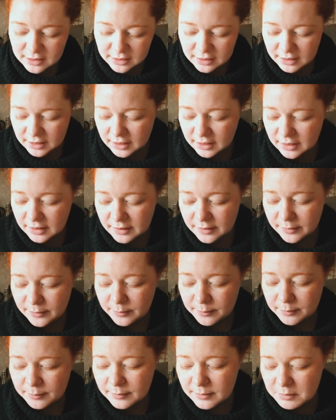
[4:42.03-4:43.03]

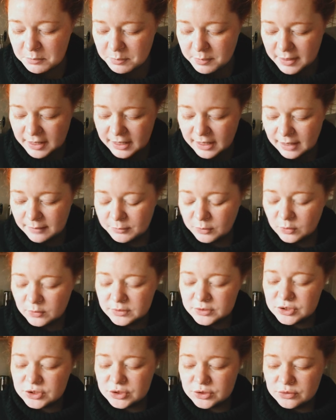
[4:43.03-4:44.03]
um, but I'm going
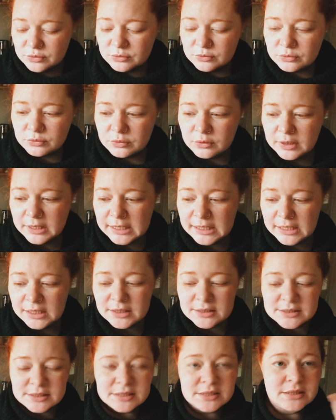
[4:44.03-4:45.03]
to
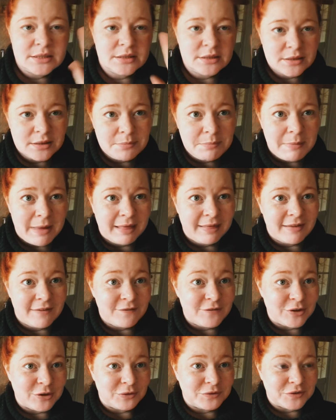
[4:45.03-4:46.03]
eat my
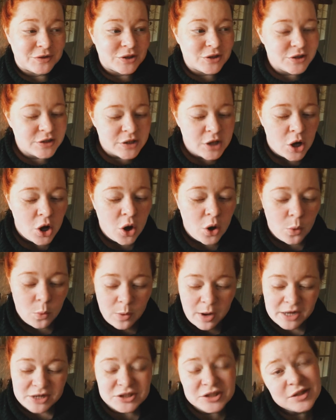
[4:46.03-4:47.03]
leftovers,
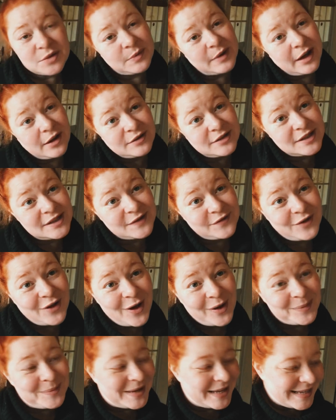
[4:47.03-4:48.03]
watch someone else's
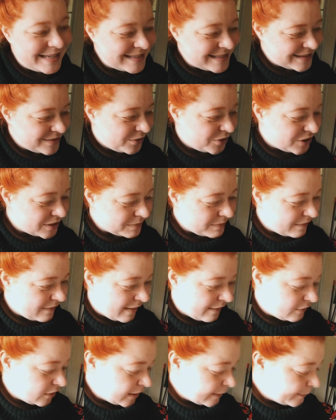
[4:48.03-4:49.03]
Vlogmas, which is my
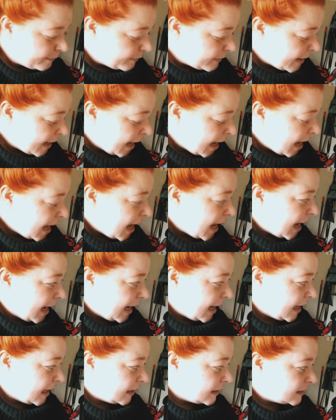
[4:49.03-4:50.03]
favorite.
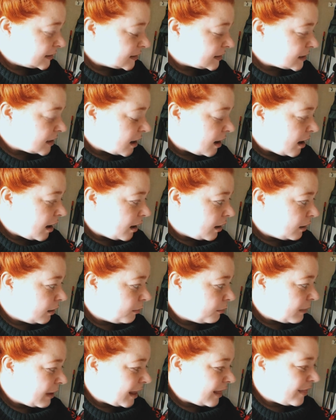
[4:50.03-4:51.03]
And,
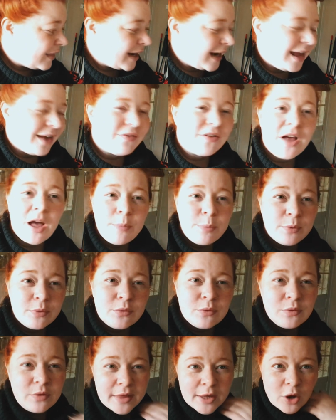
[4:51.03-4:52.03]
um, then I have a
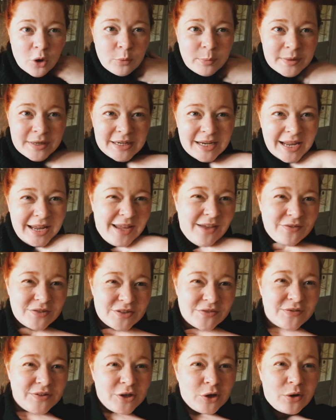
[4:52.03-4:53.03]
couple, like Obi and I have to
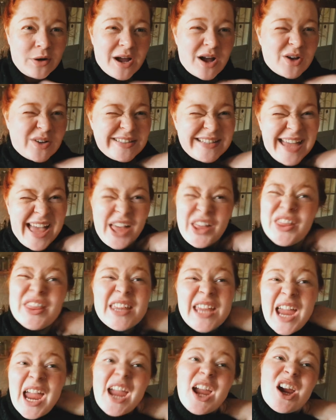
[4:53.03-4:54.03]
figure out
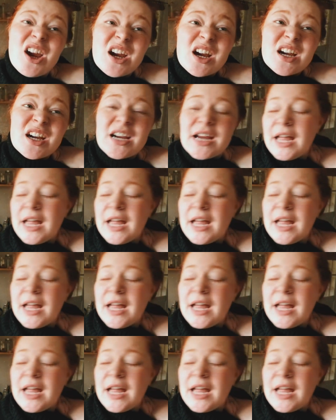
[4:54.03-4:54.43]
healthcare